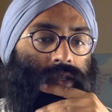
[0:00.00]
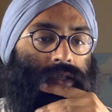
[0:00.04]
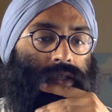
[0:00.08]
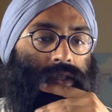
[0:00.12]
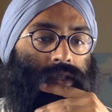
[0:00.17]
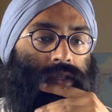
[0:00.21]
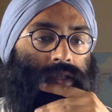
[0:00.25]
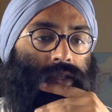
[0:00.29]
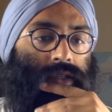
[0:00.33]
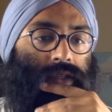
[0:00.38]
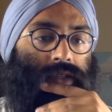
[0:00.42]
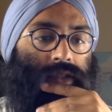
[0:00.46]

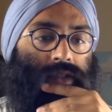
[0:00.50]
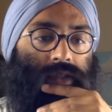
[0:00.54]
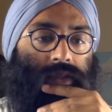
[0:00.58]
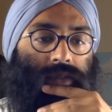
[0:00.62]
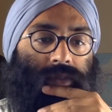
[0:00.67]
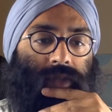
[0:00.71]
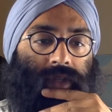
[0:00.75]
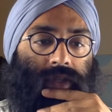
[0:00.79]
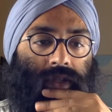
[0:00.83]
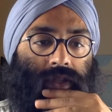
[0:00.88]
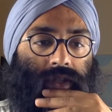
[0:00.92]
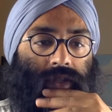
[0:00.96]
This is
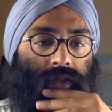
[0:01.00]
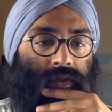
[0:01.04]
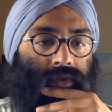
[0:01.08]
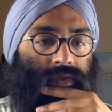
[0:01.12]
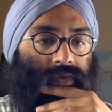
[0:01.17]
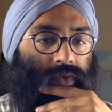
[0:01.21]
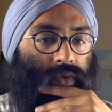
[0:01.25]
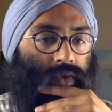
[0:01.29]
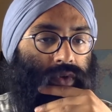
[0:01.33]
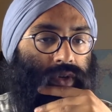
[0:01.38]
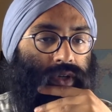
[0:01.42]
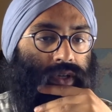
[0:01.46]
something I need to
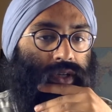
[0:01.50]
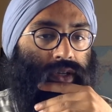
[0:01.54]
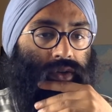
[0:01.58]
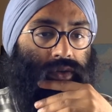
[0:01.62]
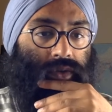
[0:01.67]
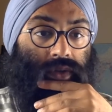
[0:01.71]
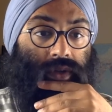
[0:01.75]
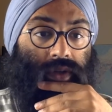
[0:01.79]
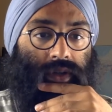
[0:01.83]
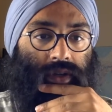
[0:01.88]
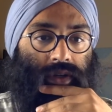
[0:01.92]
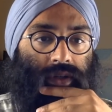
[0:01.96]
avoid
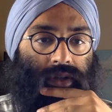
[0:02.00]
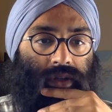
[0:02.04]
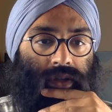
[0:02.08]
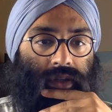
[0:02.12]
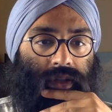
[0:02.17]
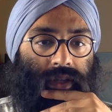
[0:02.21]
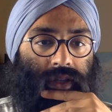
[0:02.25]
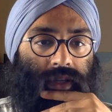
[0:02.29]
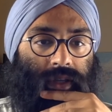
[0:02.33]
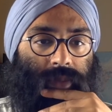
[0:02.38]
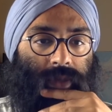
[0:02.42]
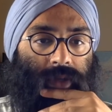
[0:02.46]
or
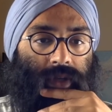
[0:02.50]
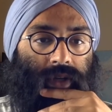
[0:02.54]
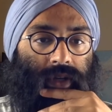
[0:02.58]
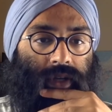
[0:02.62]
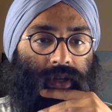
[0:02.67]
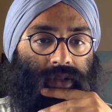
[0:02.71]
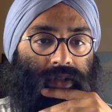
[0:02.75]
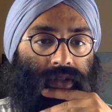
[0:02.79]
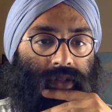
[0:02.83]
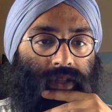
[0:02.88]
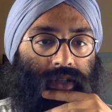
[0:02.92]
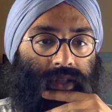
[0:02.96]
think about
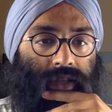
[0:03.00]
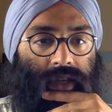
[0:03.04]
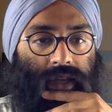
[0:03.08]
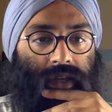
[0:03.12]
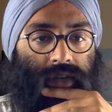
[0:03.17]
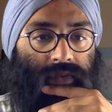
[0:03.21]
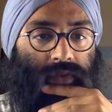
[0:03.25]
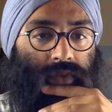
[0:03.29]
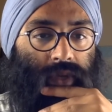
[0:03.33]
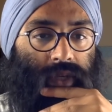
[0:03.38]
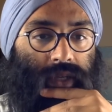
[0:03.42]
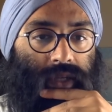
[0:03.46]
actually. I can't
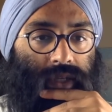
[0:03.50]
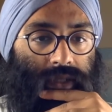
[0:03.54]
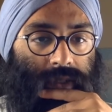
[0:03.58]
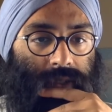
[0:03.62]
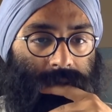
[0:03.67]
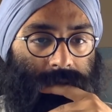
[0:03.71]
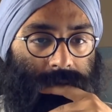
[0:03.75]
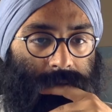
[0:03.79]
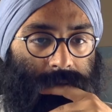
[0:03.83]
avoid it.